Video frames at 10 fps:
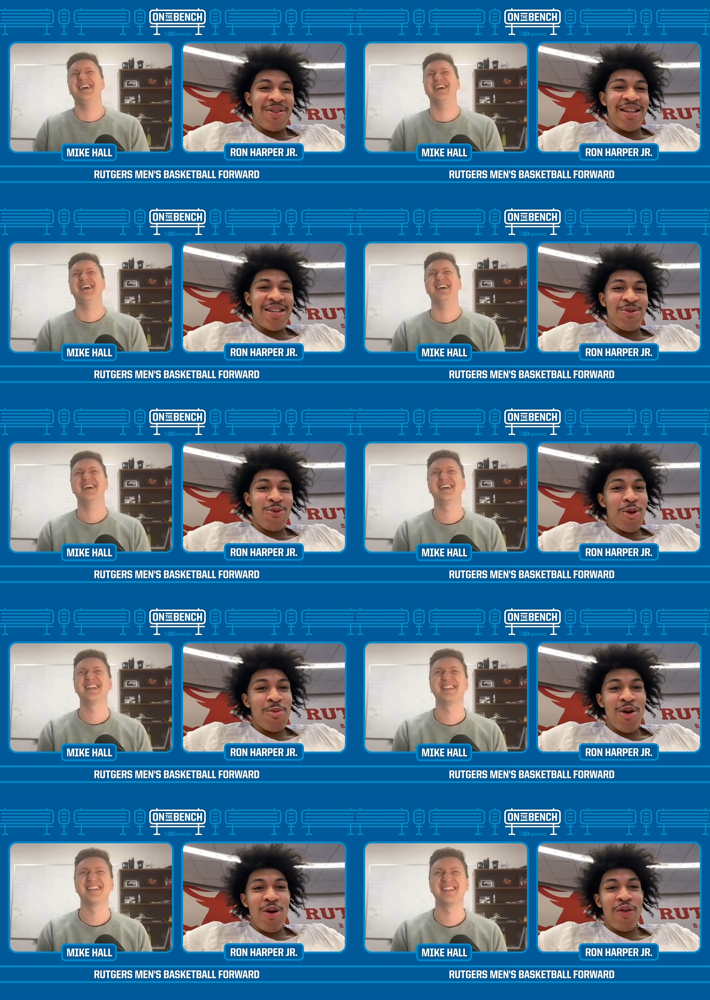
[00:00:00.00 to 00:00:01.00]
Speaker 1: "If you didn't just
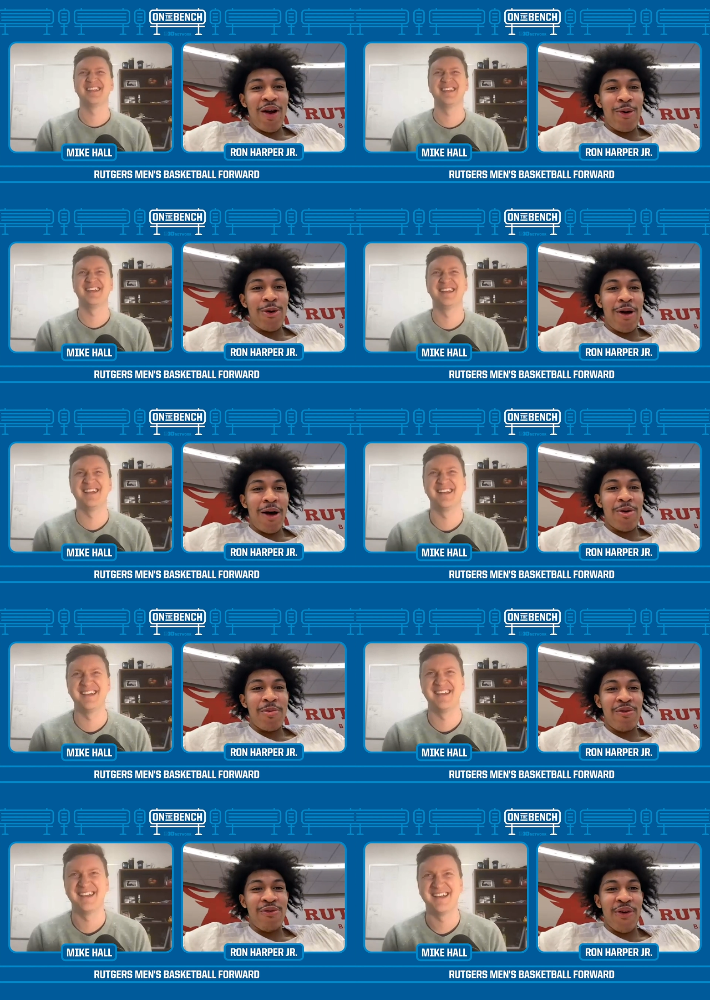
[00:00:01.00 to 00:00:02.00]
run me over, I would have I
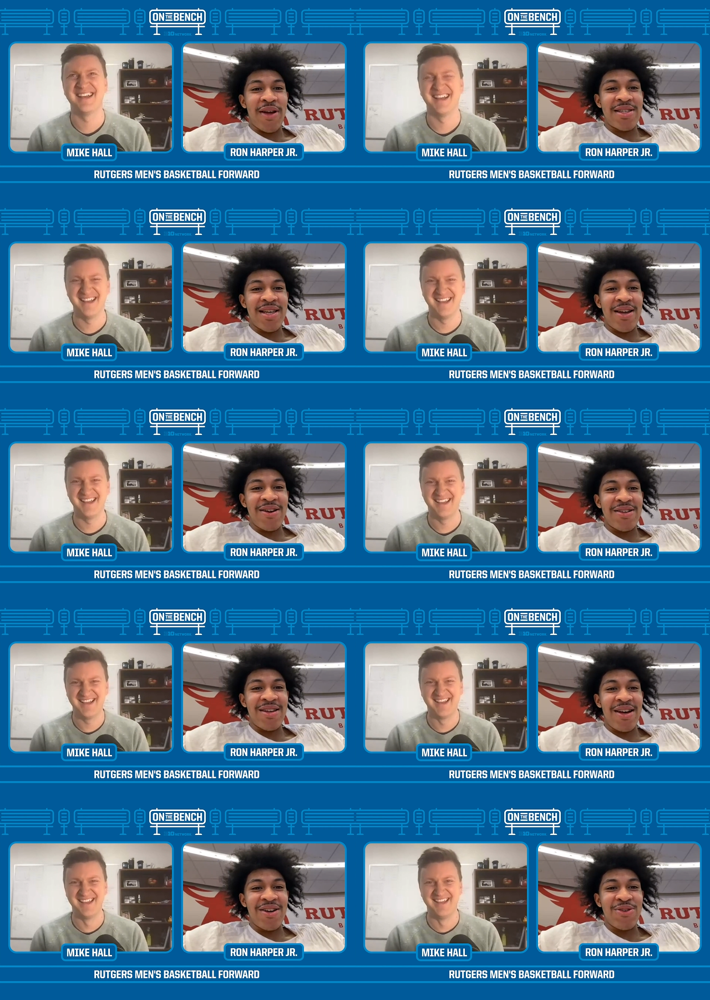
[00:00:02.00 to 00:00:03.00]
would have been front
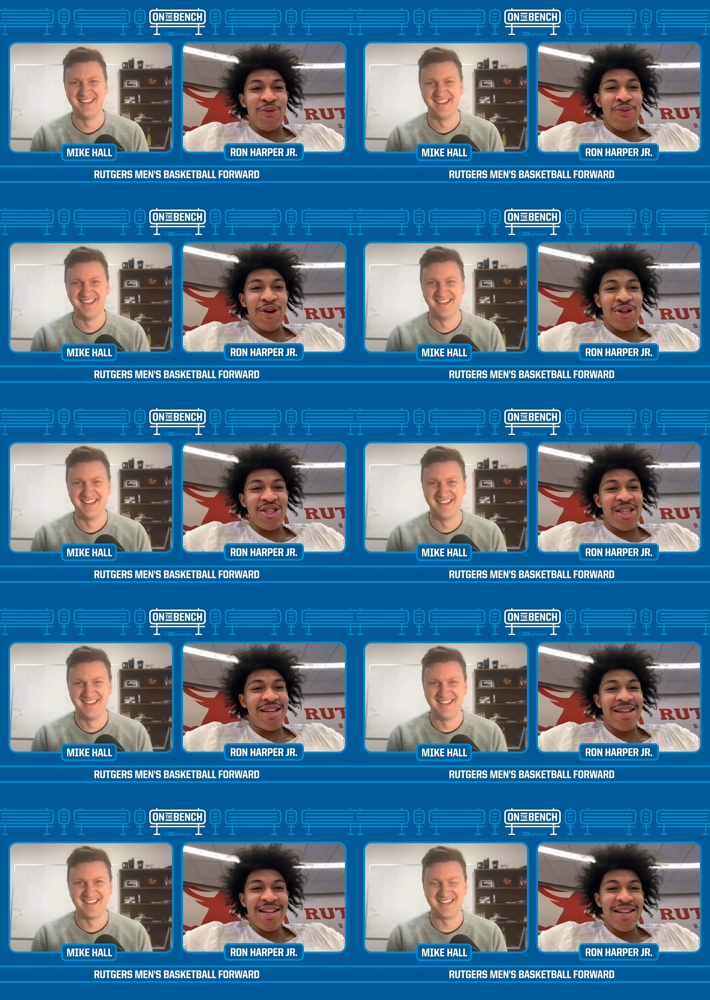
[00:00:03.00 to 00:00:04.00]
center to hug you
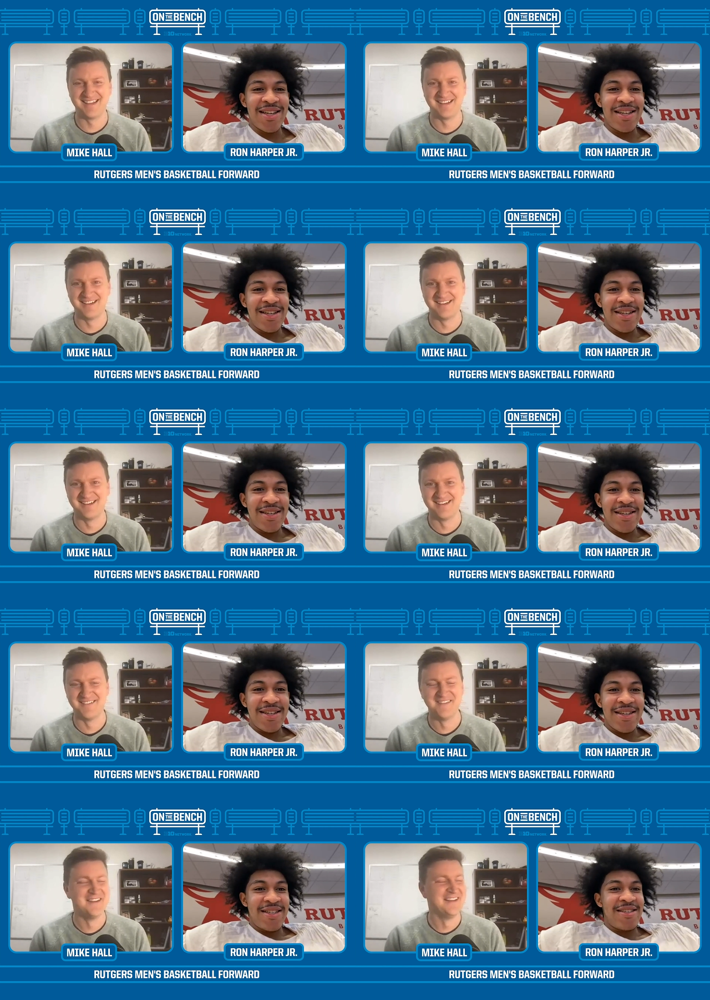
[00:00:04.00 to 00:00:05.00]
first.
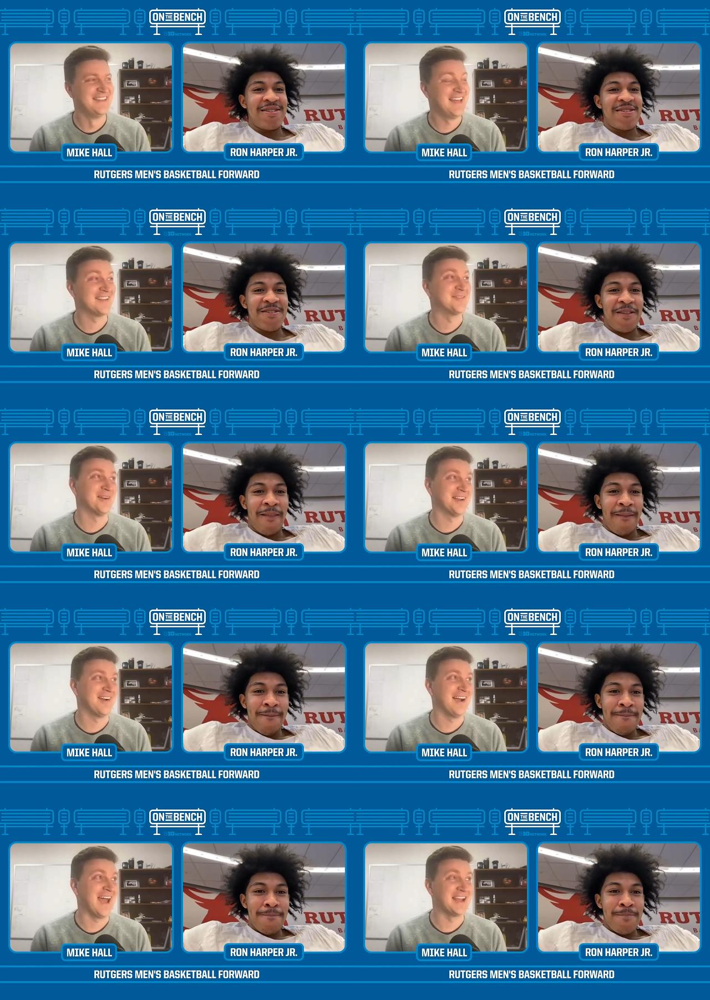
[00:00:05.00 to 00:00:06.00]
That's pretty
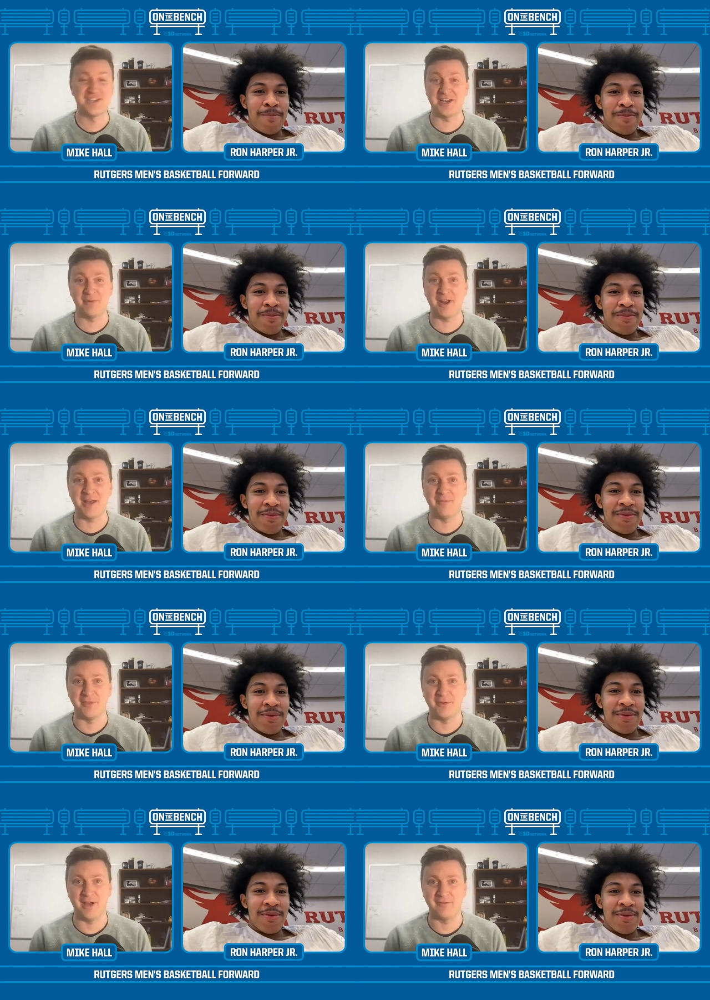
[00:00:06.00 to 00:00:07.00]
great.
Speaker 2: And she didn't break up
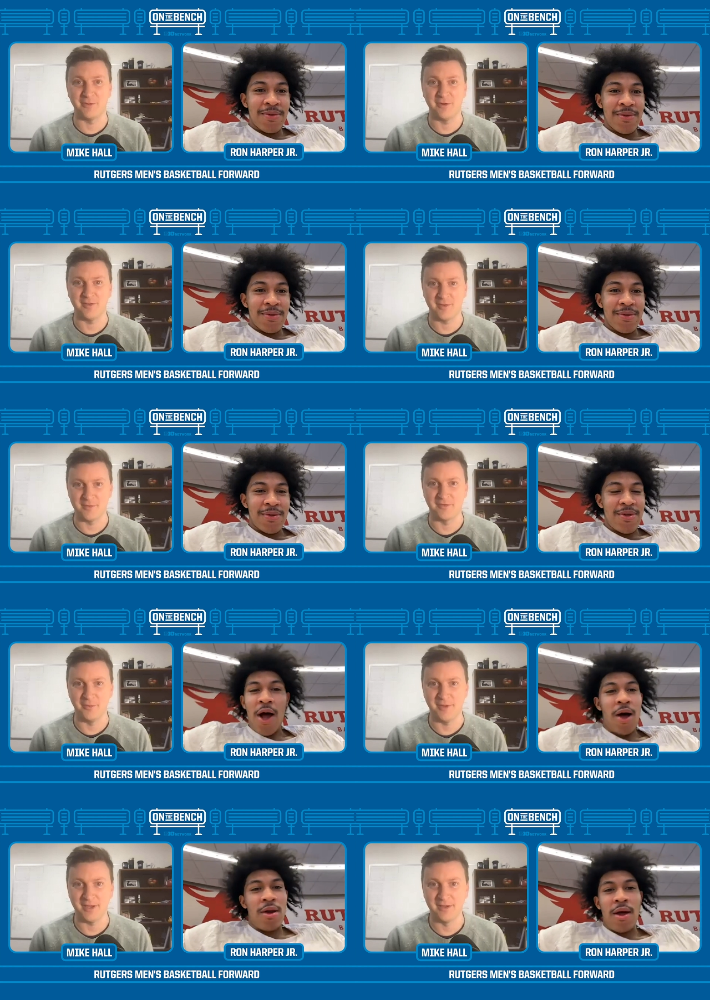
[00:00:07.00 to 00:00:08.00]
with you afterwards, I'm
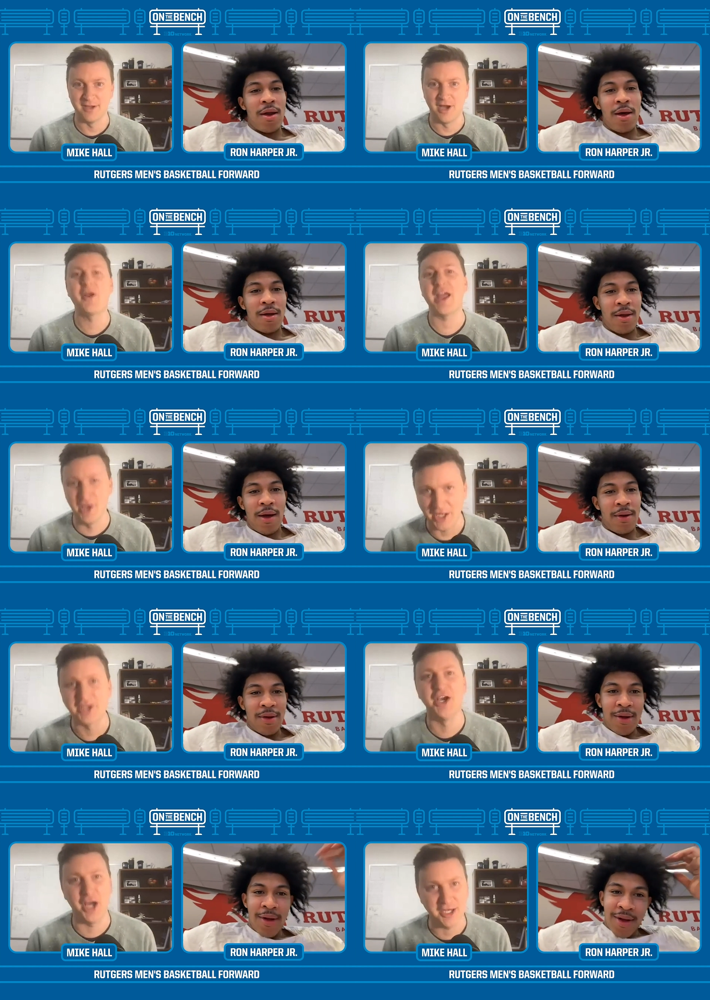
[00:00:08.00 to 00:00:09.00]
assuming. No, no, no. Okay, no.
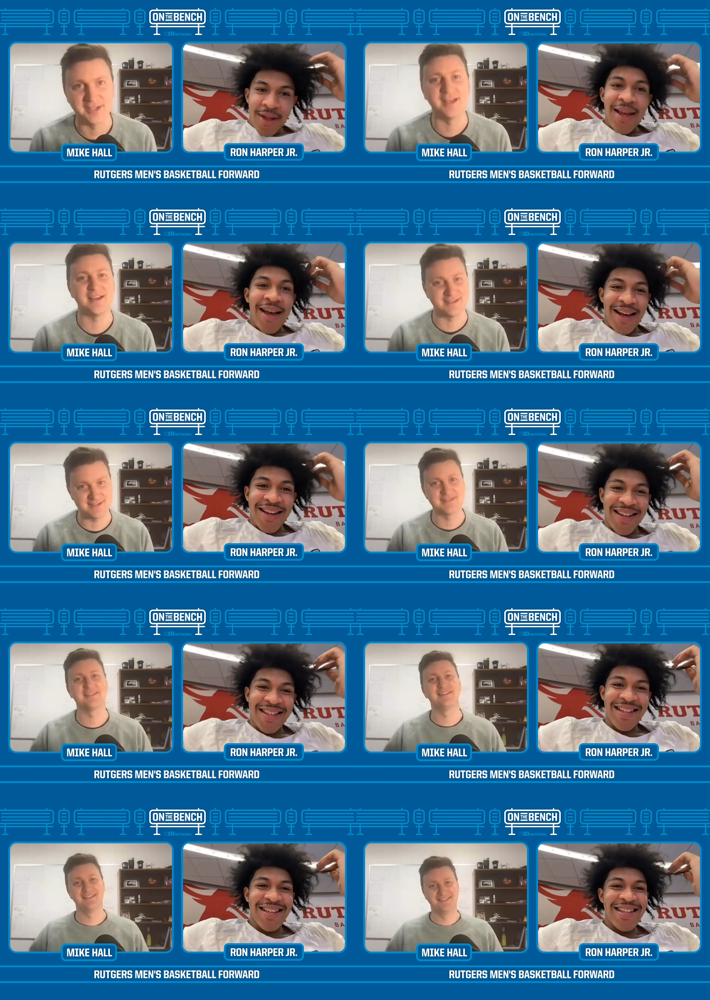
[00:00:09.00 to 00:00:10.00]
good, good. Yeah
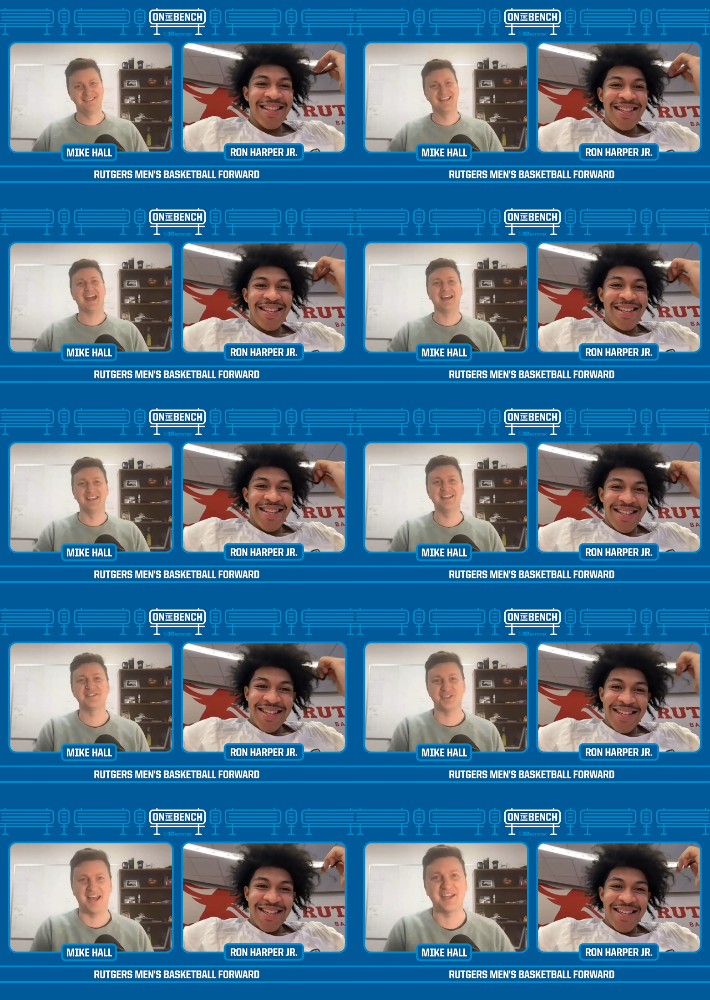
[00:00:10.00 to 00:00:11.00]
that
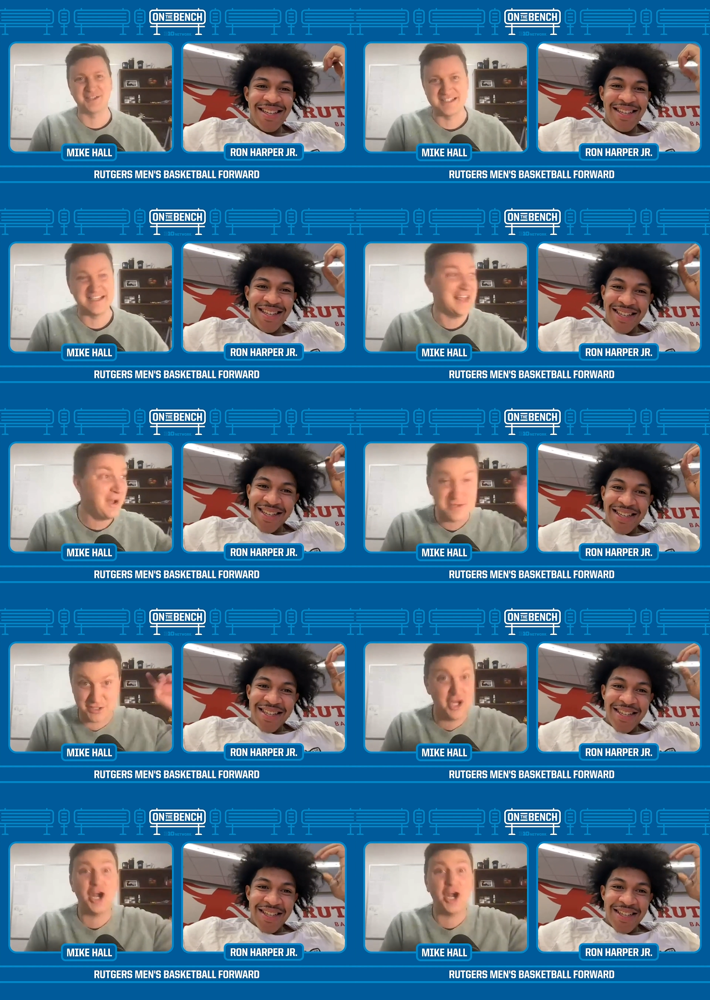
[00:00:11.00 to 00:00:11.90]
collision I could see. That was